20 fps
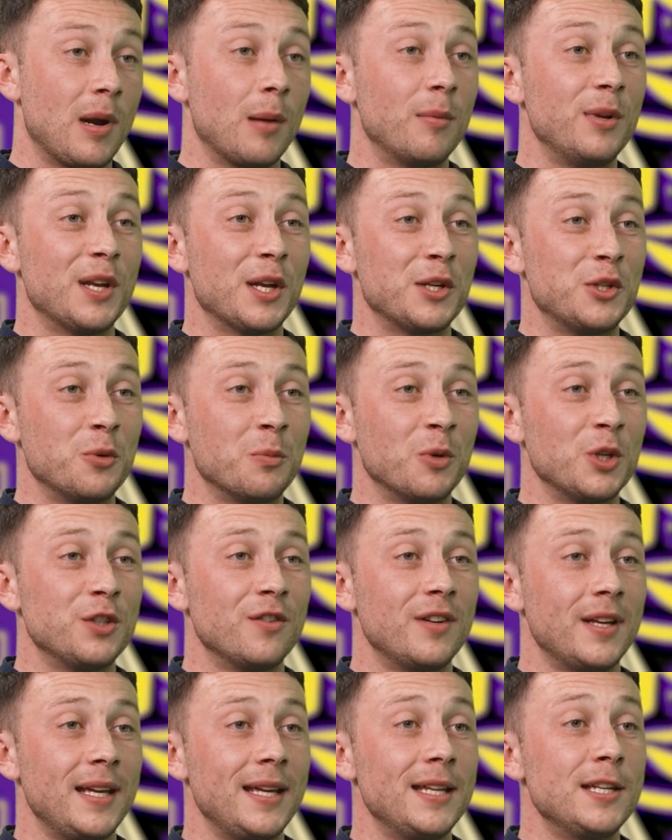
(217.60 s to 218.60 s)
Probably not too much
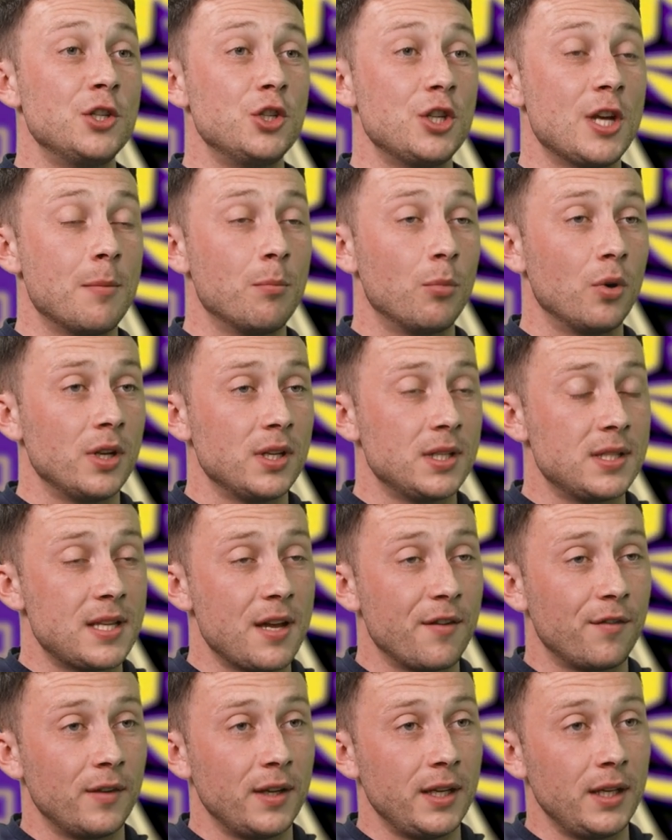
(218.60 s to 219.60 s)
of a hidden gem, but it's
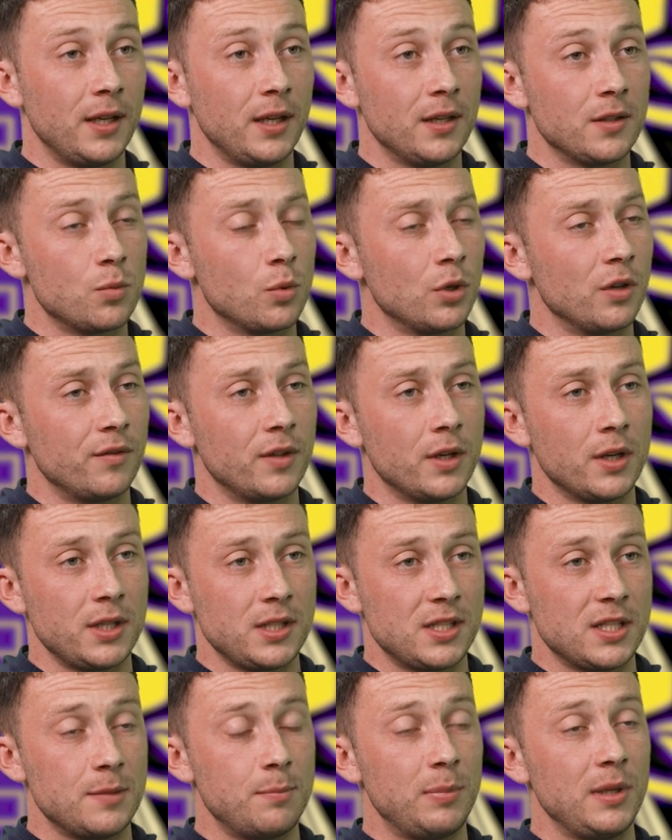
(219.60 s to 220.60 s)
definitely one of the
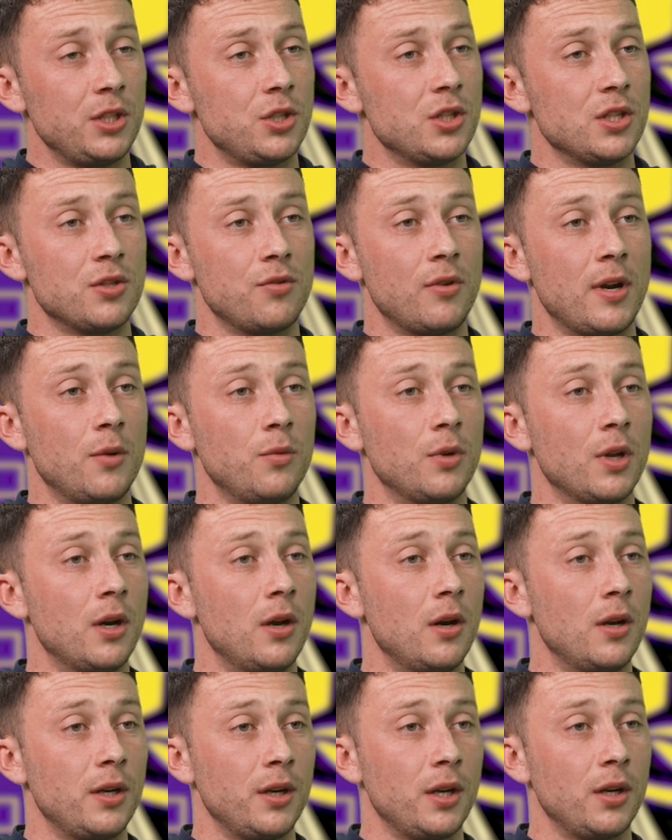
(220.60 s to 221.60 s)
nicest beaches around
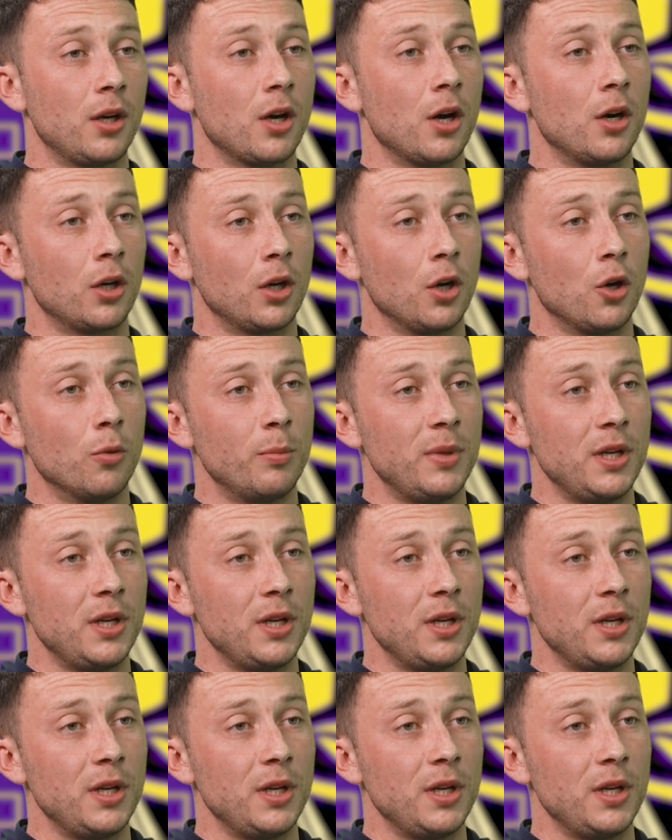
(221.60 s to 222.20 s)
Ireland, and Carclough